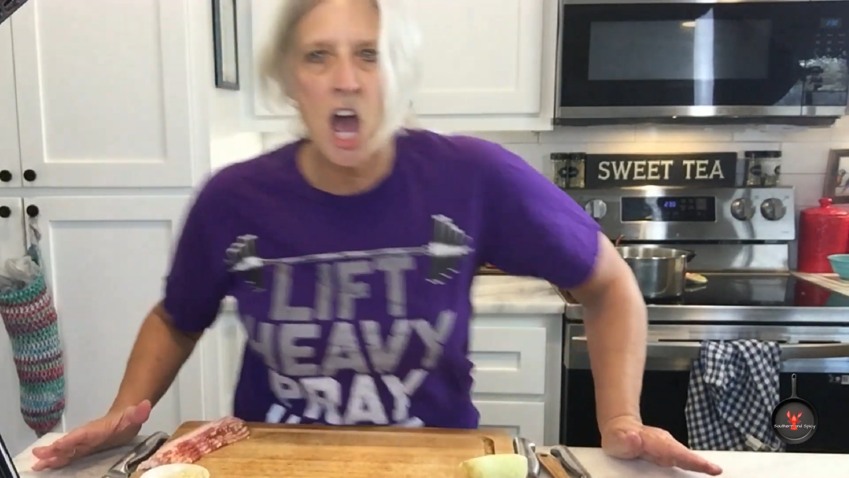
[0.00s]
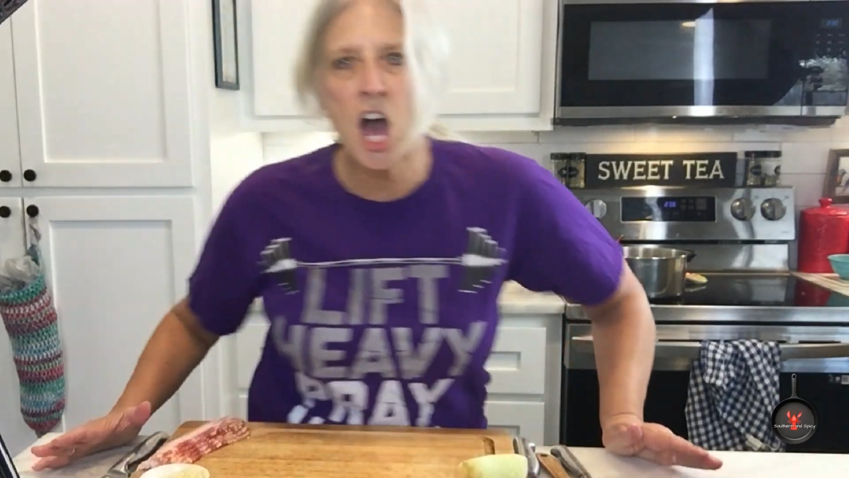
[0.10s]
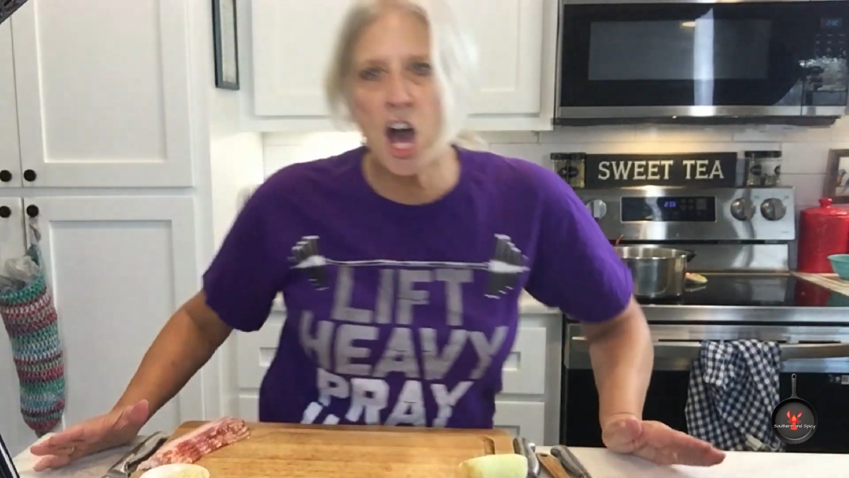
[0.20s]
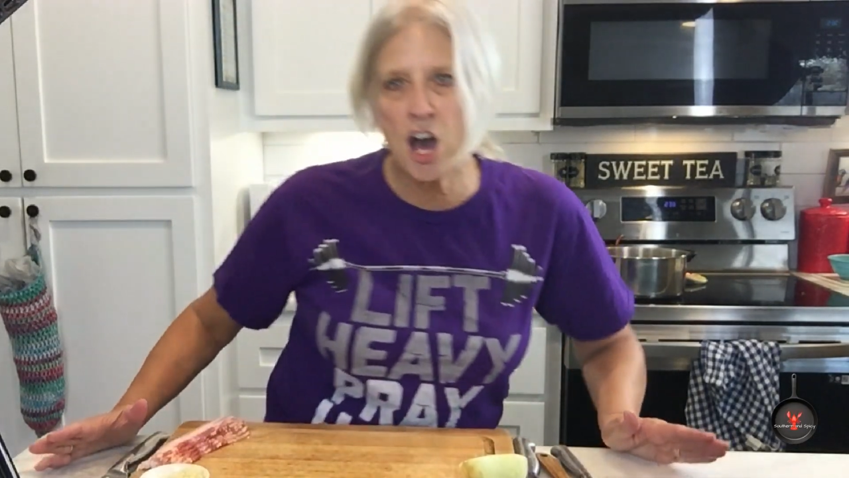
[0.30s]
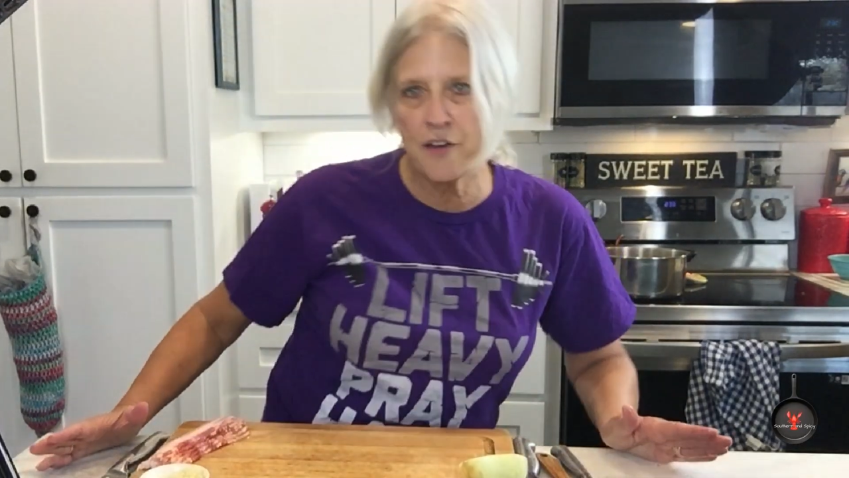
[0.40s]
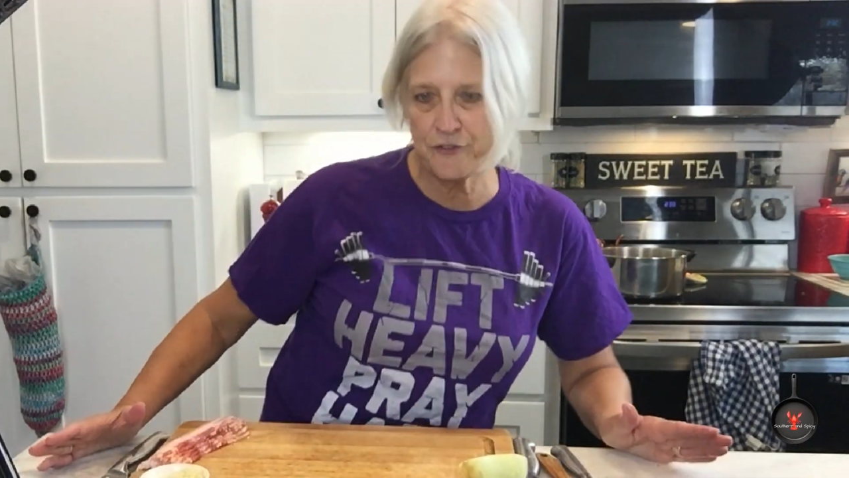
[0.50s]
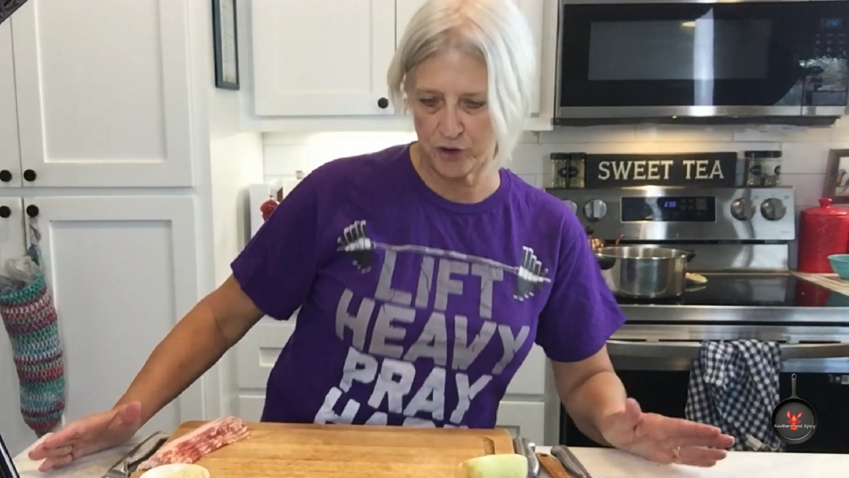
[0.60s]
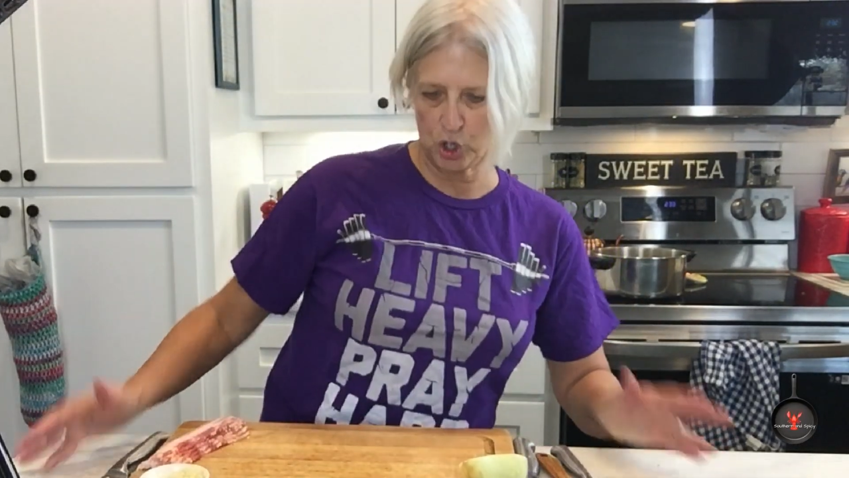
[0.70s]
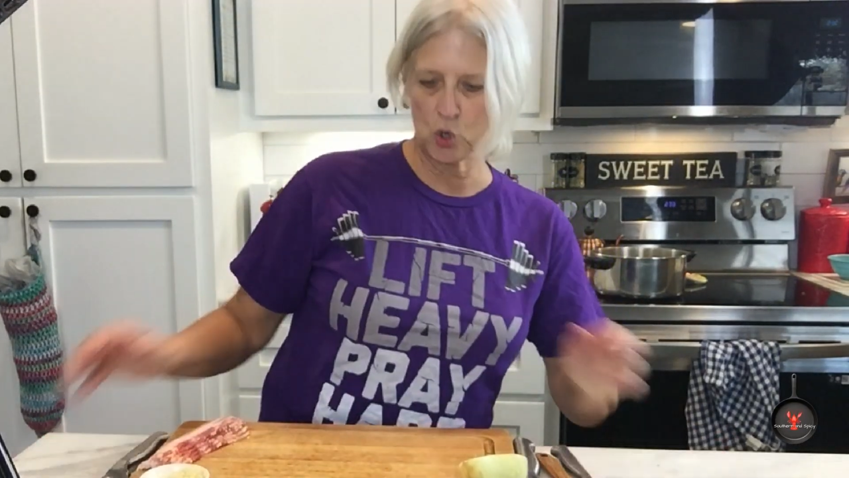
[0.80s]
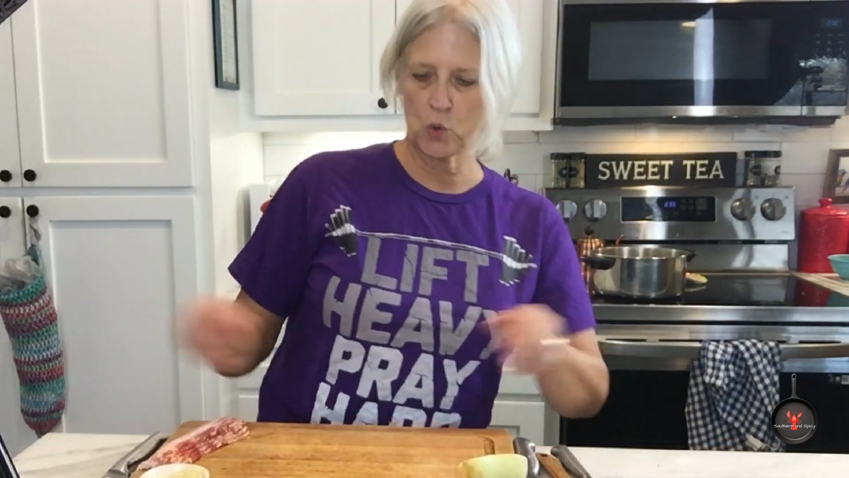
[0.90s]

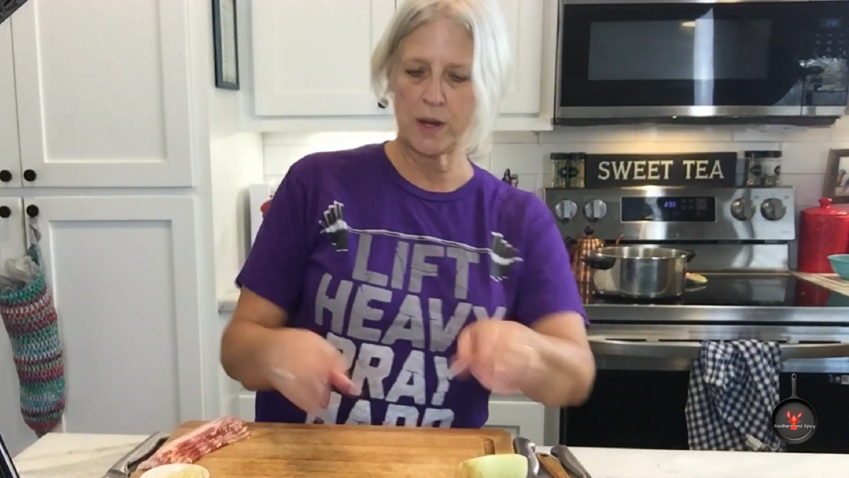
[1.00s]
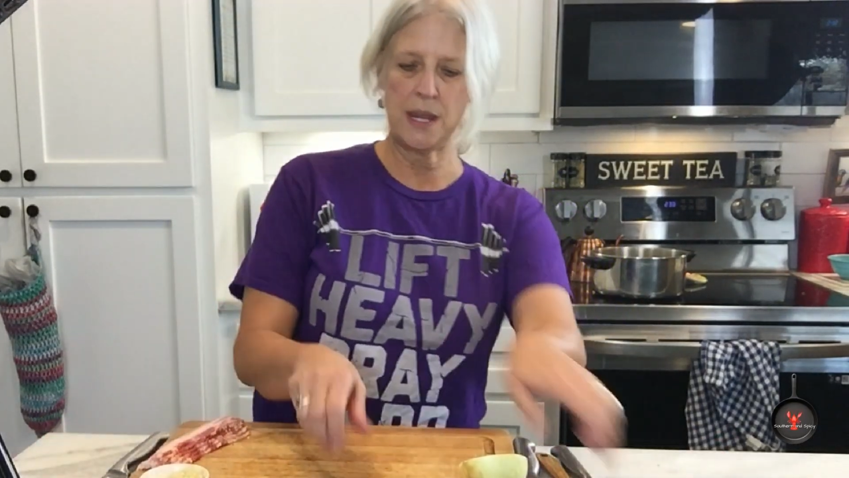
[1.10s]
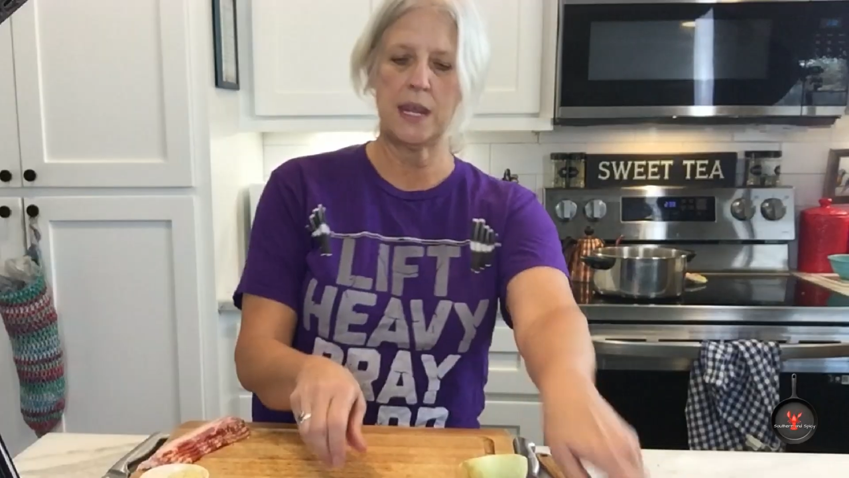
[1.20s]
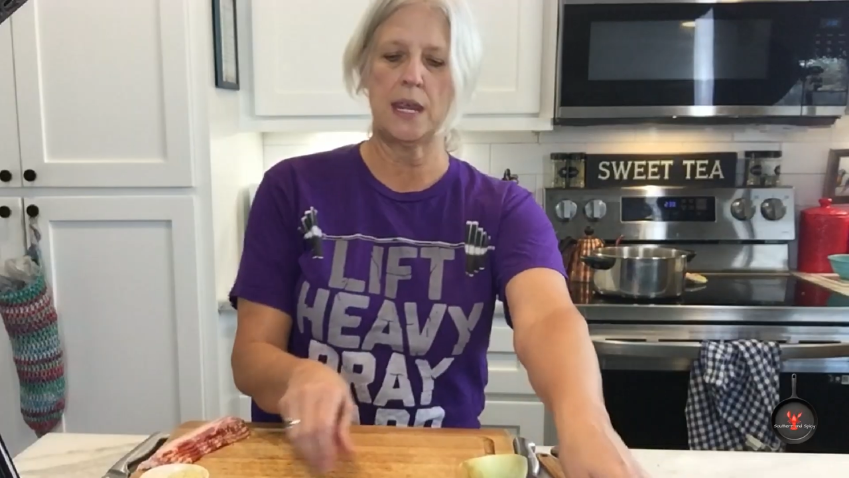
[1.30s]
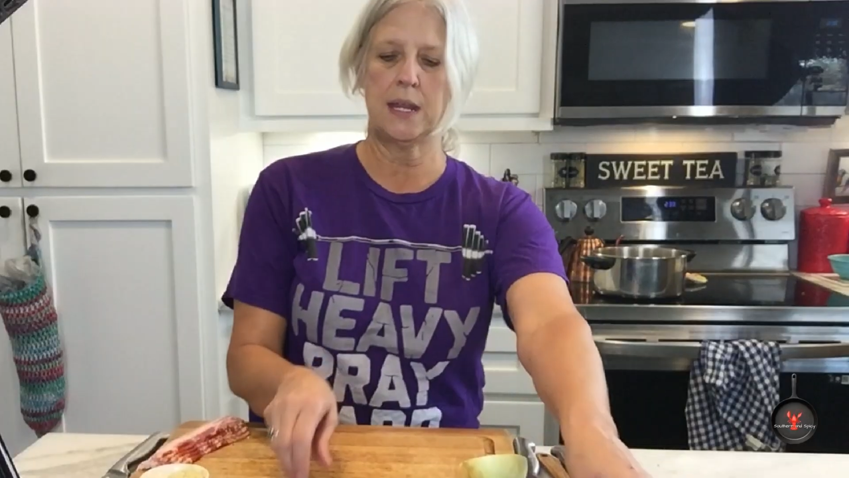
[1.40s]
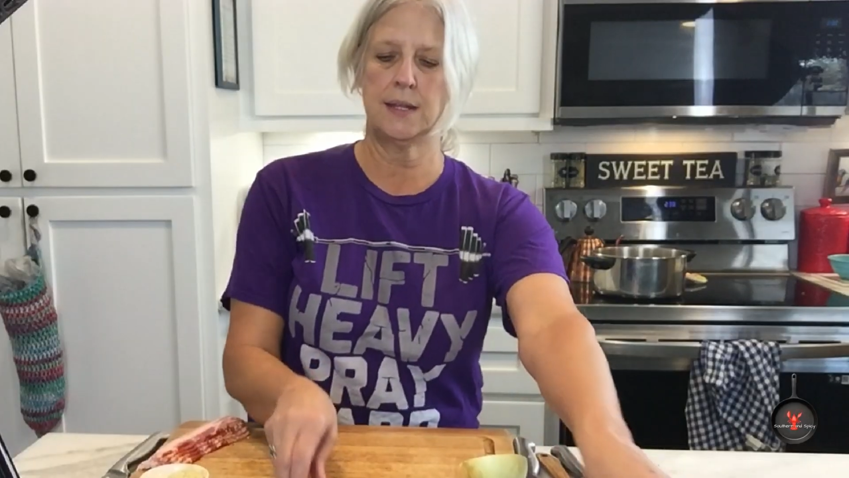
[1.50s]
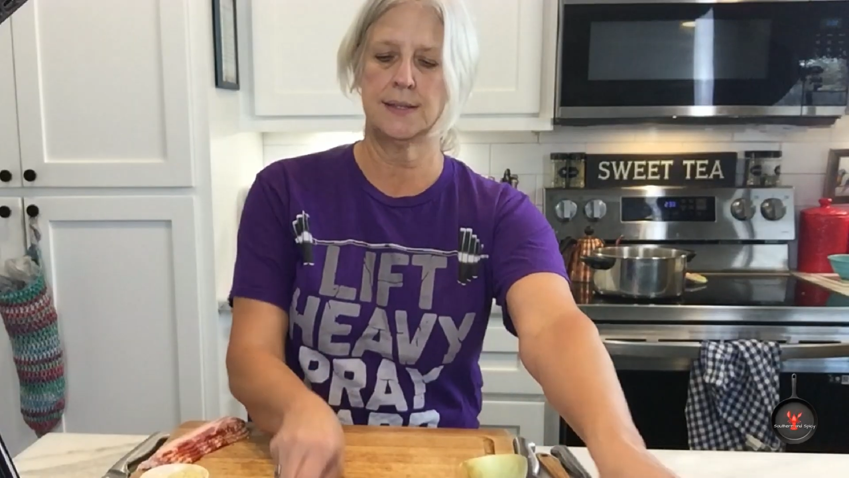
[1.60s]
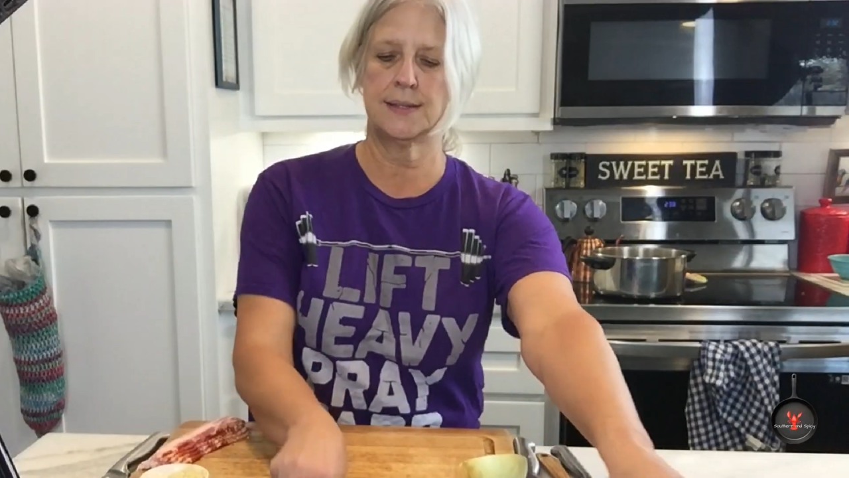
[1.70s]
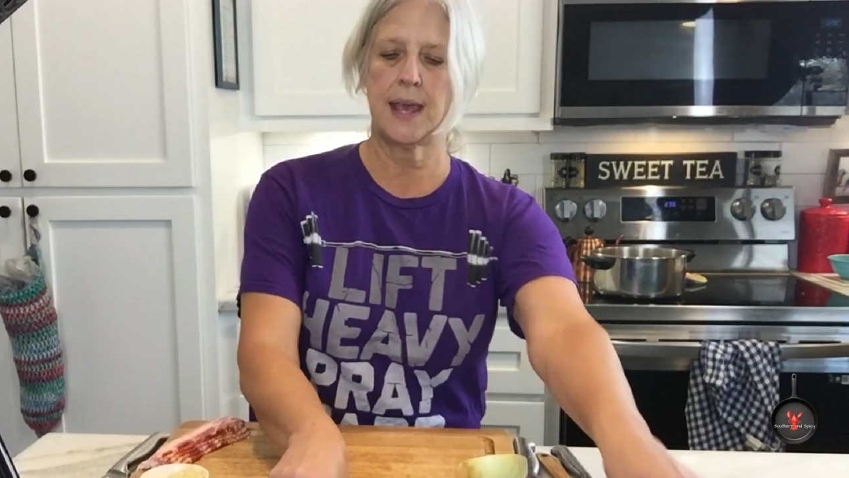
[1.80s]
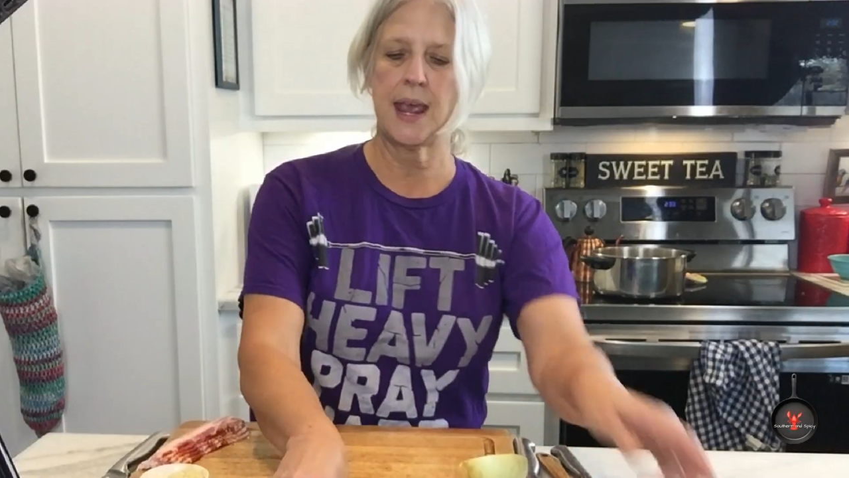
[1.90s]
of greens,